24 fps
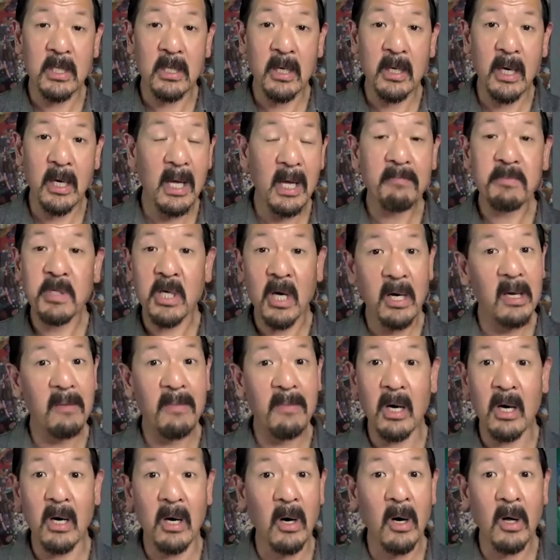and I'm talking
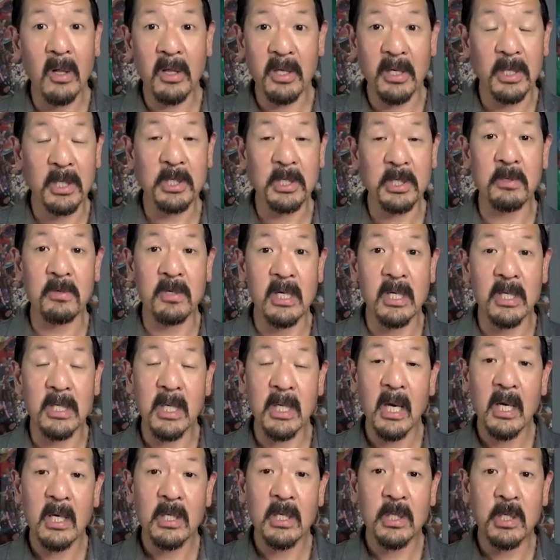about all industries,
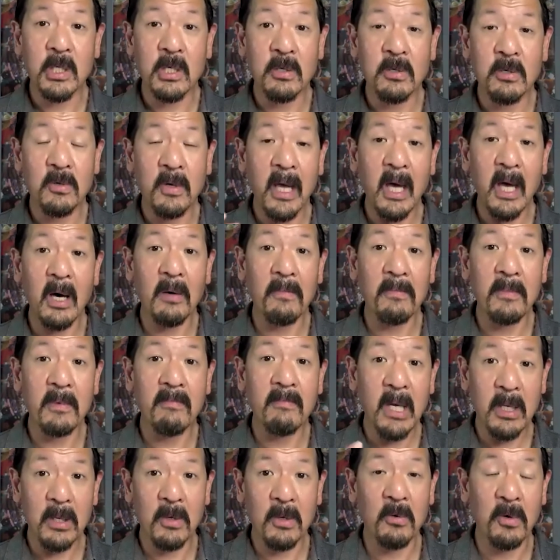to help
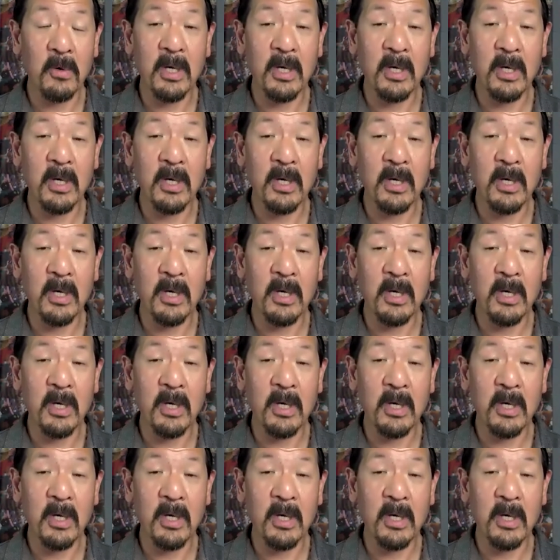minorities